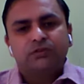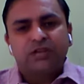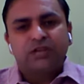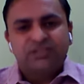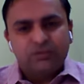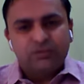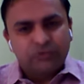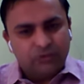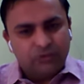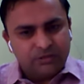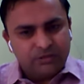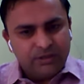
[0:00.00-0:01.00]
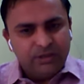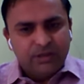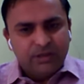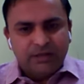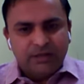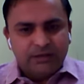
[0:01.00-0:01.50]
consult to the doctor
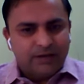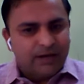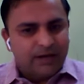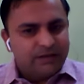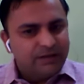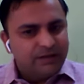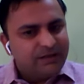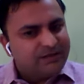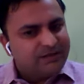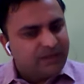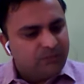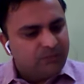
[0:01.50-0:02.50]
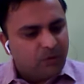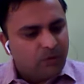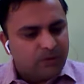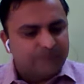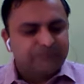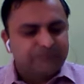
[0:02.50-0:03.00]
regarding the same
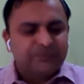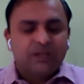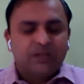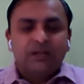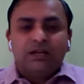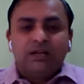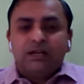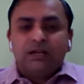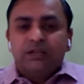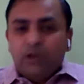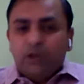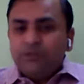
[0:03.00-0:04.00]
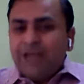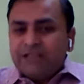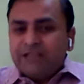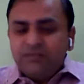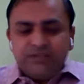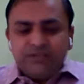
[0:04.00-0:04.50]
problem. Now the
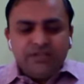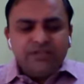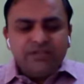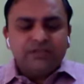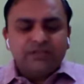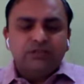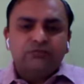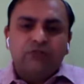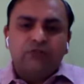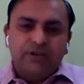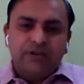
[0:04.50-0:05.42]
activities for